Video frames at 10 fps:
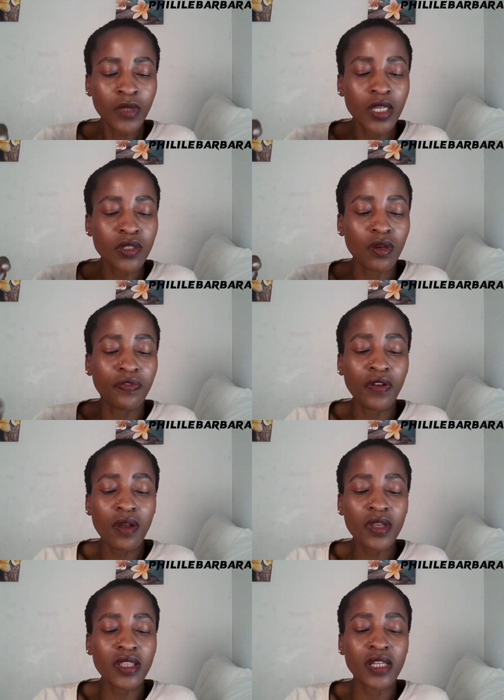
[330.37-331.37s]
So,
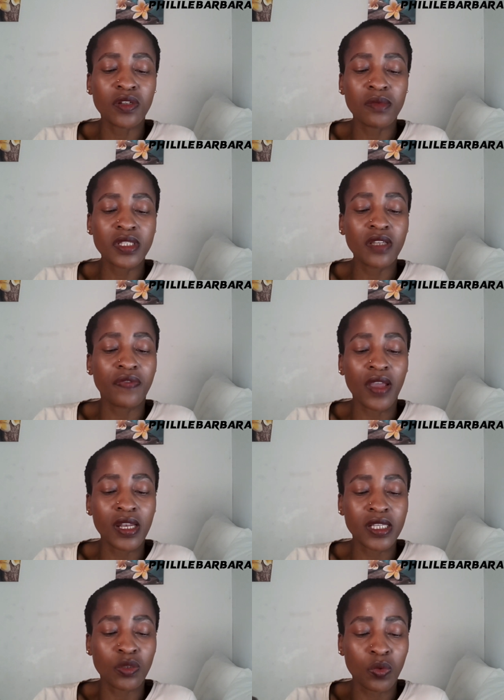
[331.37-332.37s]
following their domestic
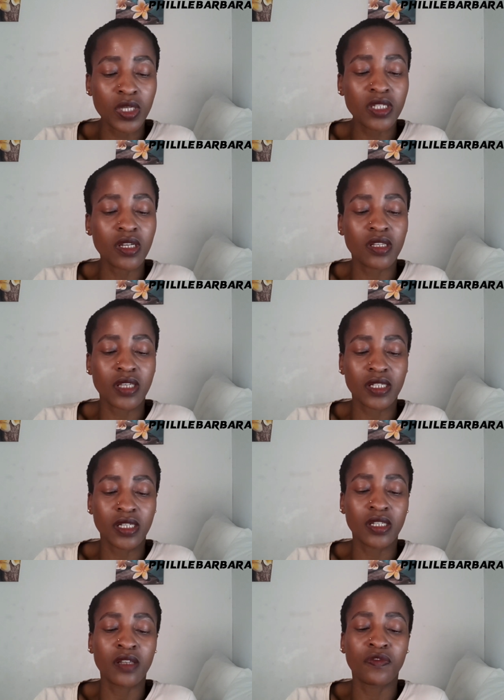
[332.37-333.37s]
violence, which
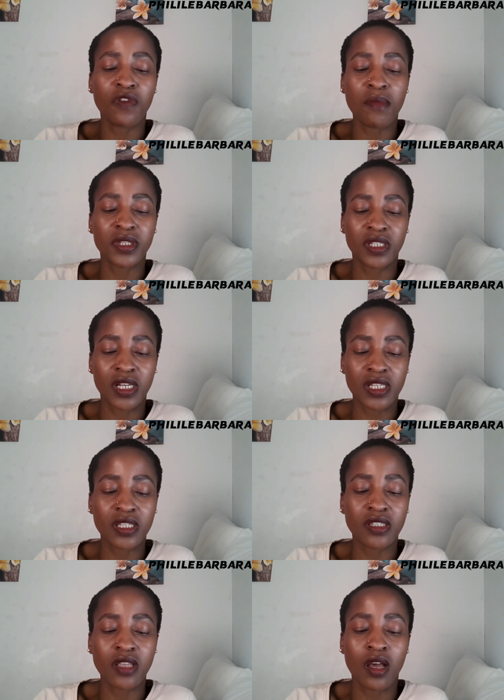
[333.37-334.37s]
resulted in former
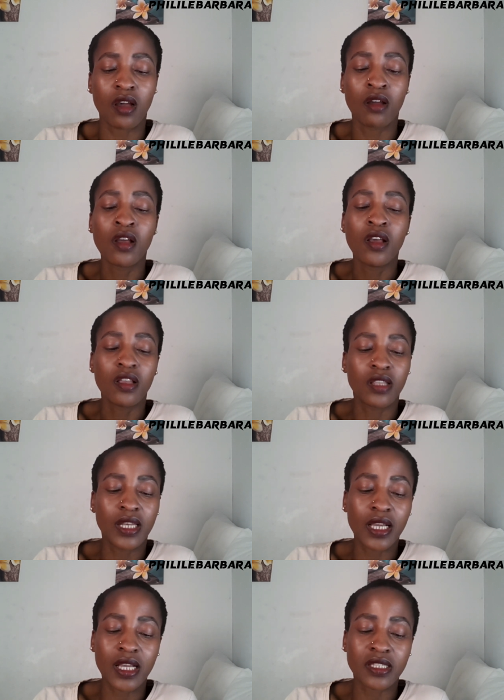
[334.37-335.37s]
generations, uh, the
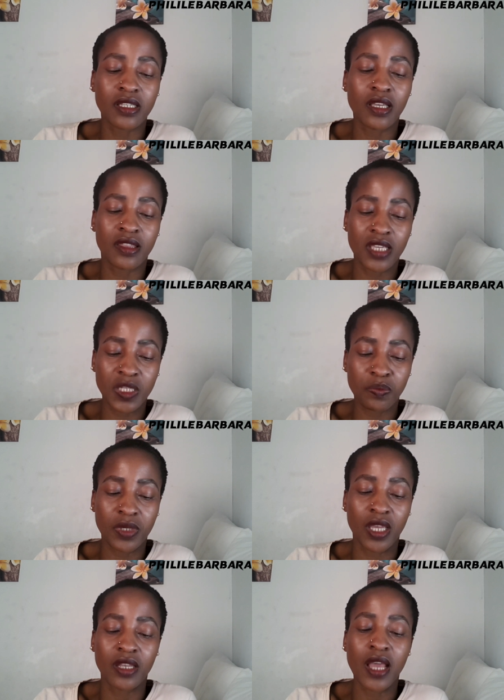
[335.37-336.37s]
legacy a
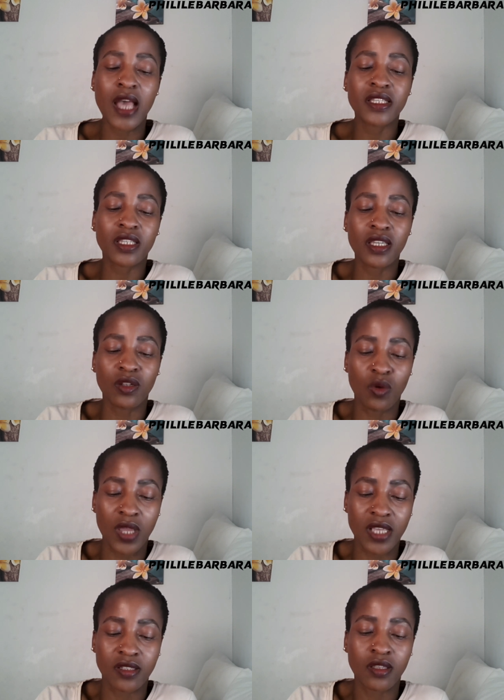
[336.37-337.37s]
thespian asking
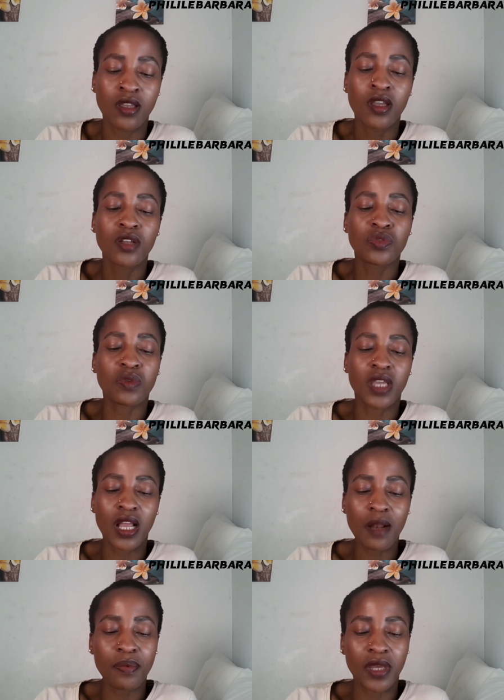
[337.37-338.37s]
lawyers to
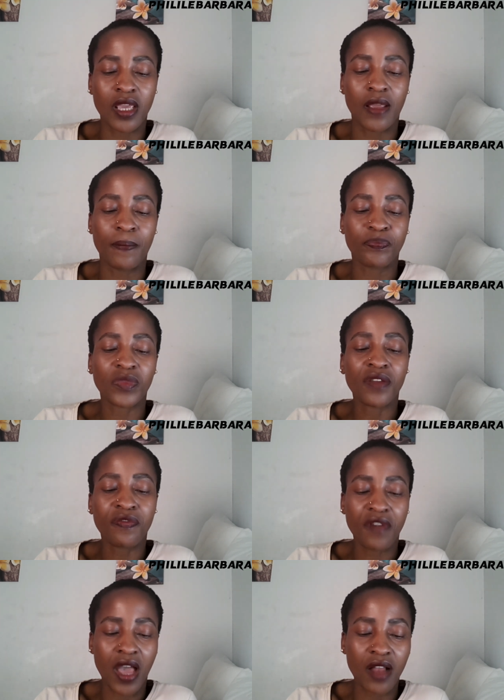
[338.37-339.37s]
help her
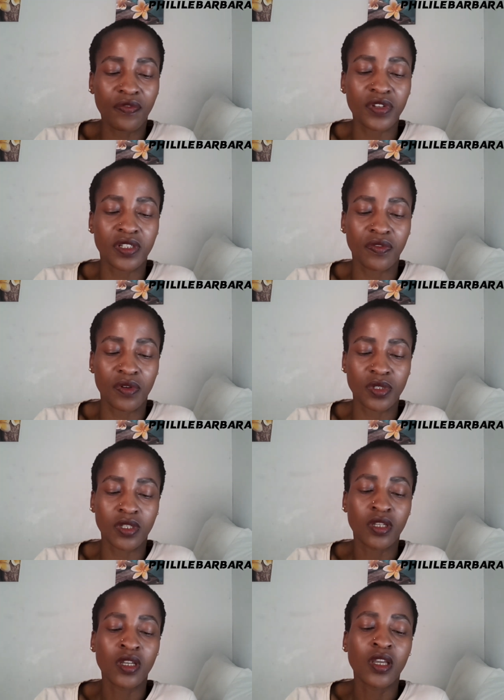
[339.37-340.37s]
file for divorce.
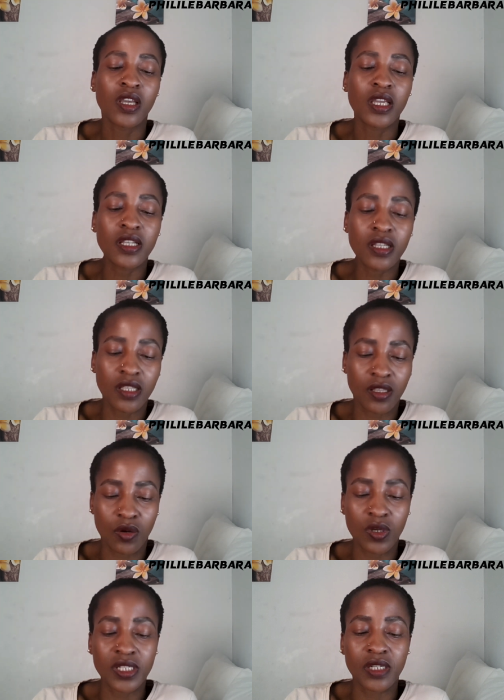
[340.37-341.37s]
In the
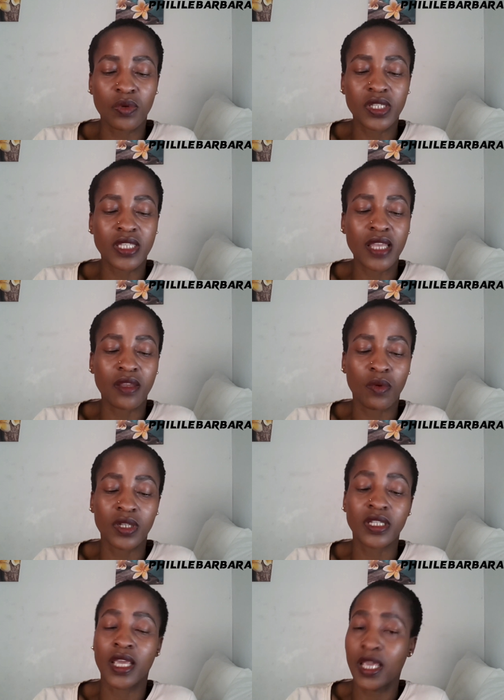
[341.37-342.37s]
recording which Sunday
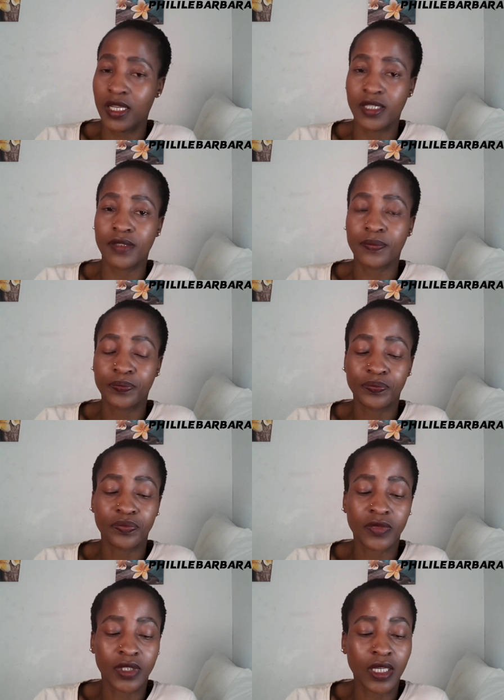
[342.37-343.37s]
World had,
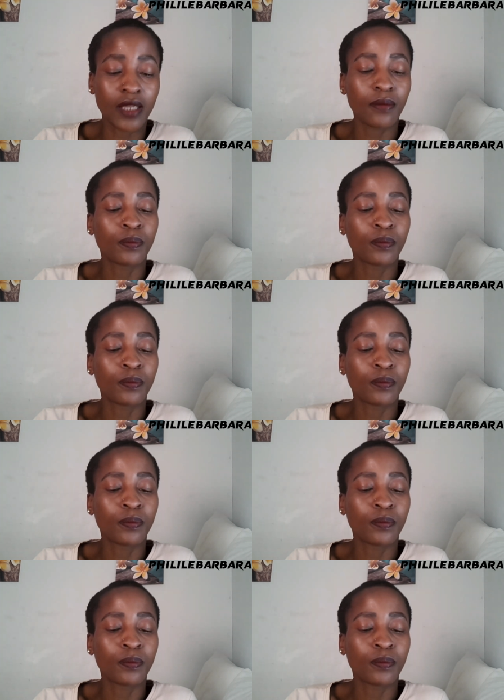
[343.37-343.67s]
okay,